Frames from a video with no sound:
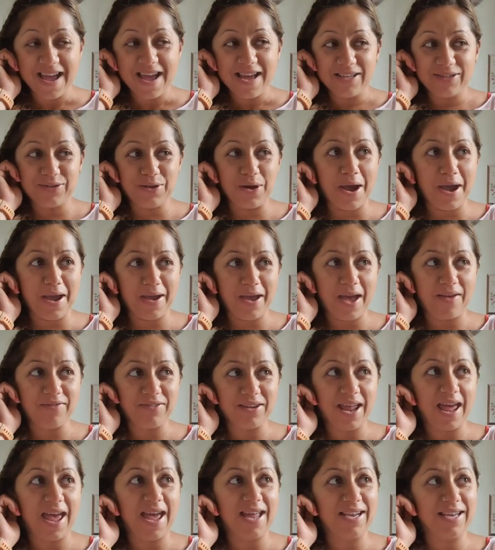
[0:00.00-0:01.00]
So I
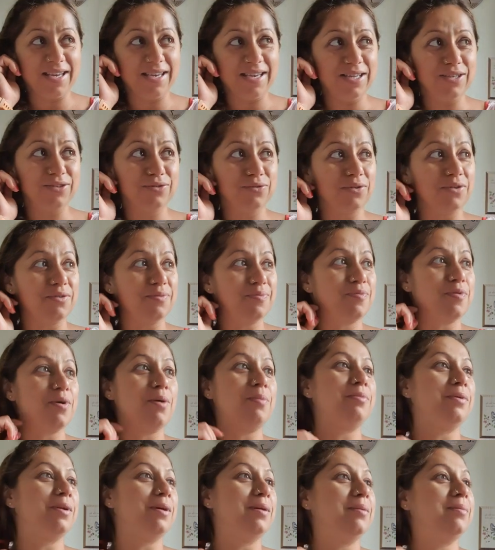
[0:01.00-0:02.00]
haven't had any sort of
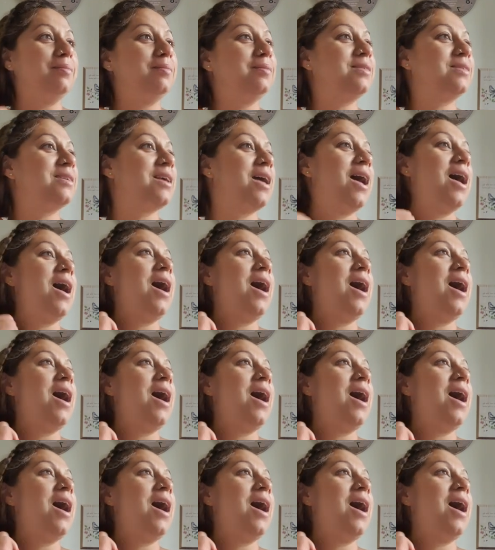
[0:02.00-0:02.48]
problems.